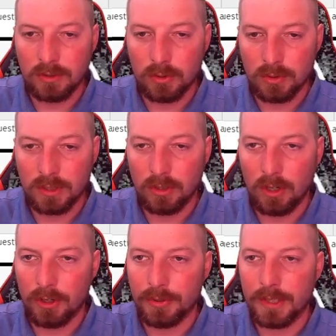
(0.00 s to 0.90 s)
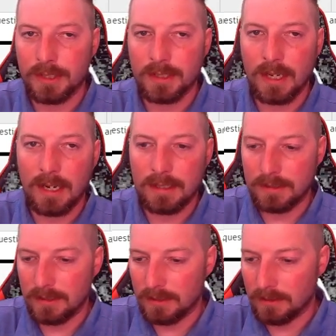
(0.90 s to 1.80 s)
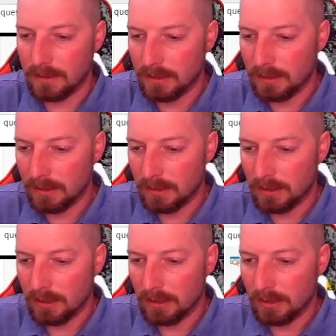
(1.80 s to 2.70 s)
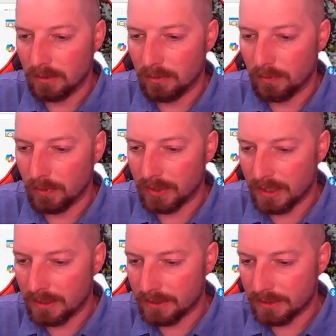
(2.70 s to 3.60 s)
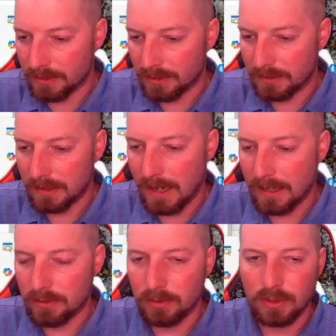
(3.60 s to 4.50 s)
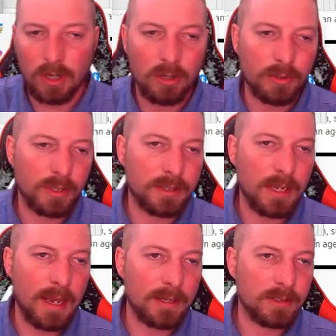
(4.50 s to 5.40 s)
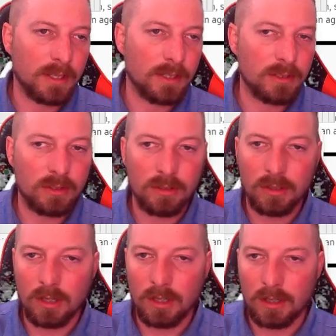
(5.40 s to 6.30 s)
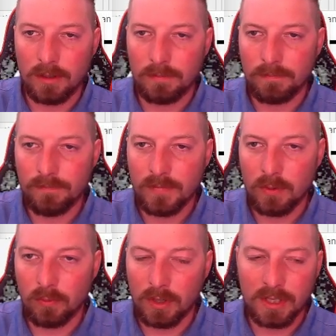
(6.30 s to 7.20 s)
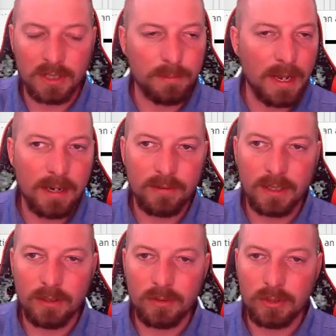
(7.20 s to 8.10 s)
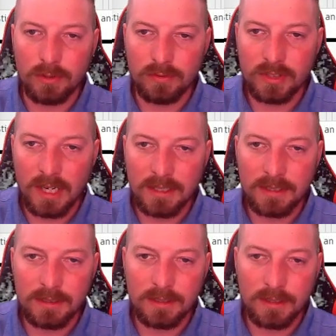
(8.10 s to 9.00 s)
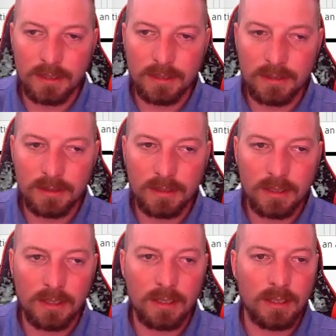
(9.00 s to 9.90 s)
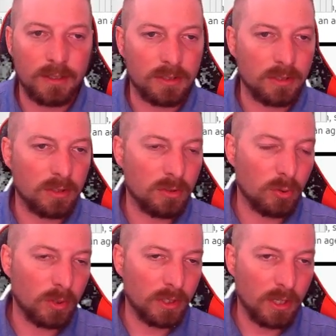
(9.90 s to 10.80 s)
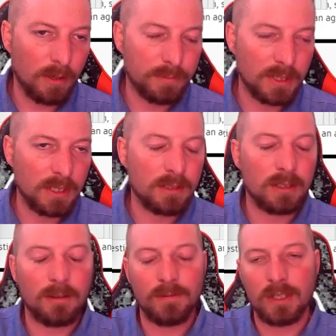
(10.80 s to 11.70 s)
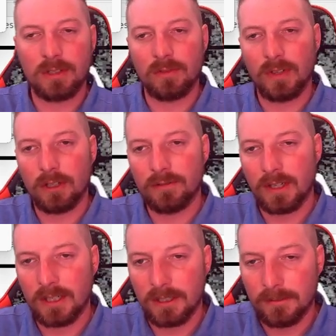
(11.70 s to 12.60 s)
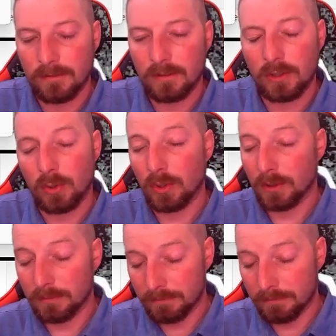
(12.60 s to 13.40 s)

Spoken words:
using your Autodesk ID. What that is it's actually Autodesk Access running in the background. You've signed into this. This is controlling your updates. This is verifying your